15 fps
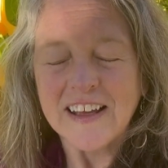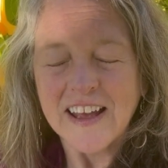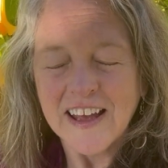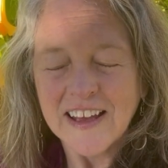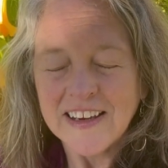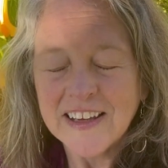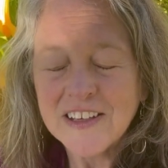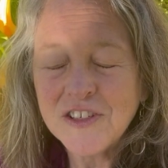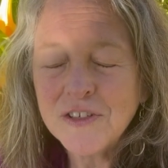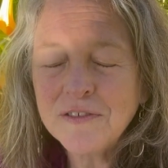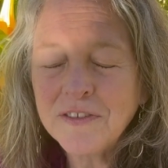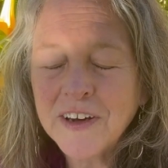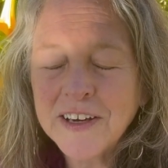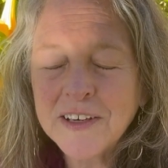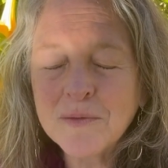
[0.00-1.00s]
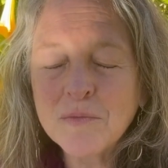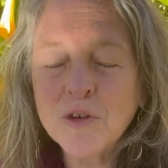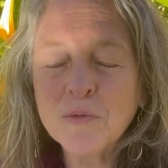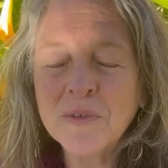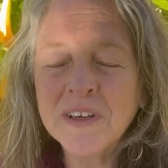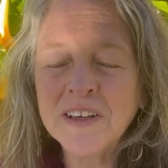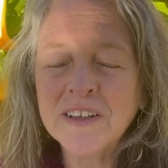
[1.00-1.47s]
And as you find a
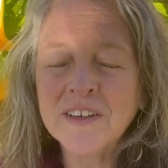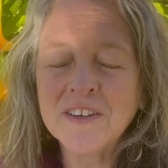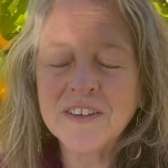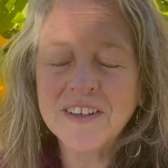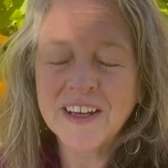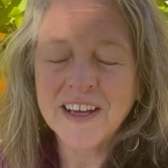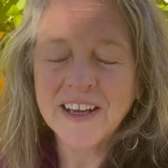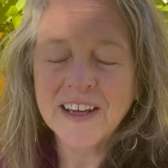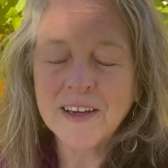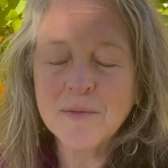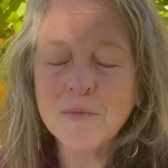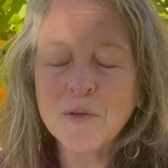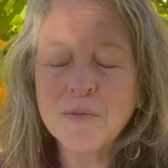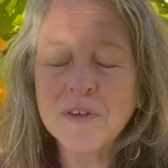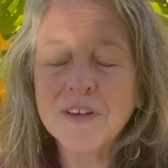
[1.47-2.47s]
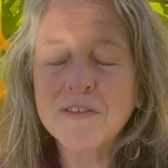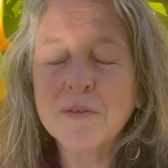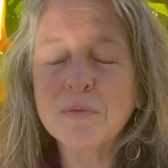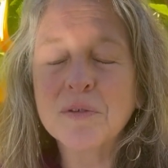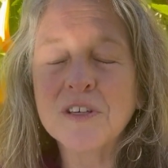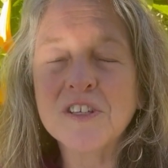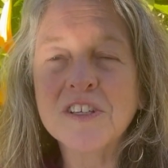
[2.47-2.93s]
moment in your day, a moment of
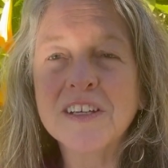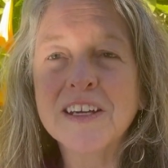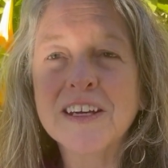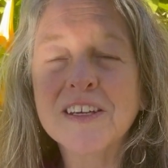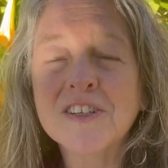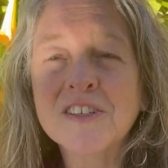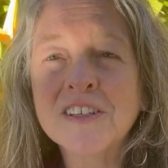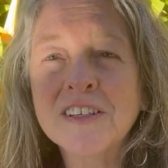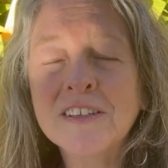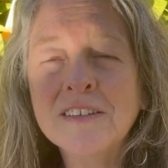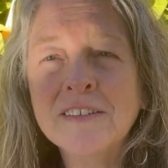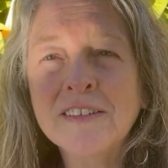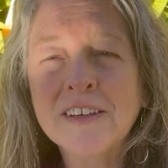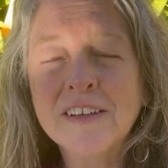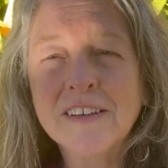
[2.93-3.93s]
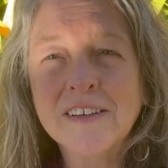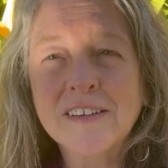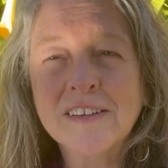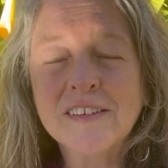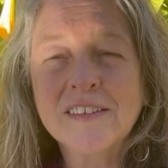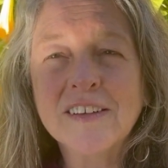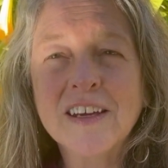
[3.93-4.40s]
appreciation,
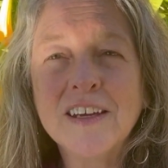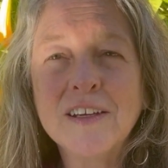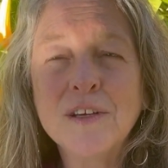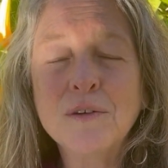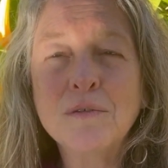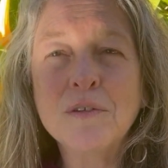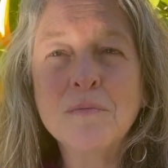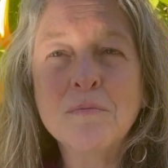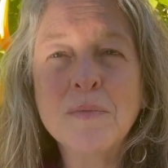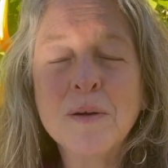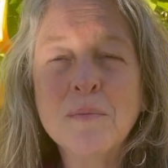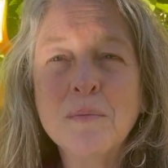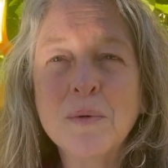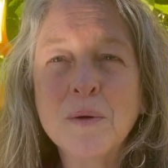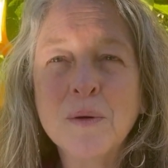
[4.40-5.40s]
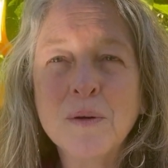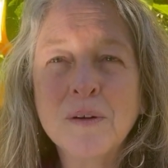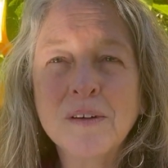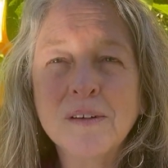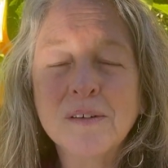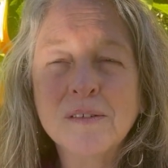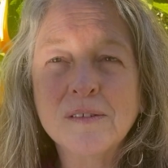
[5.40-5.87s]
can you
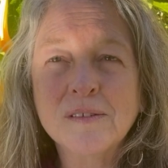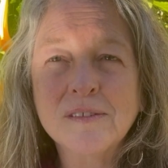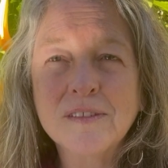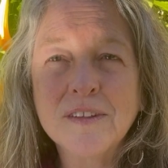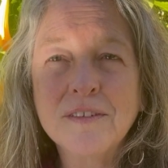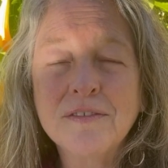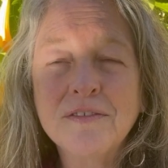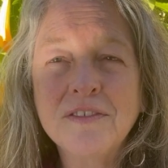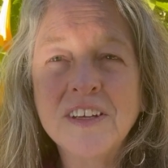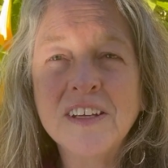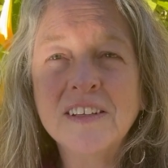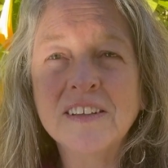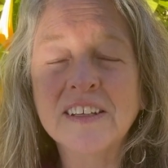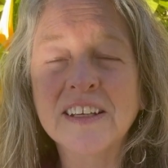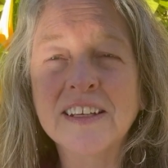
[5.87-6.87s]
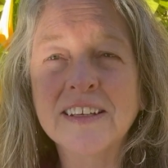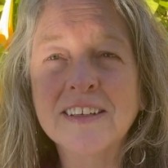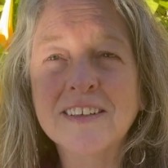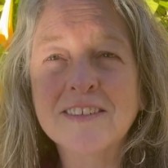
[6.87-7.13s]
remember the feeling?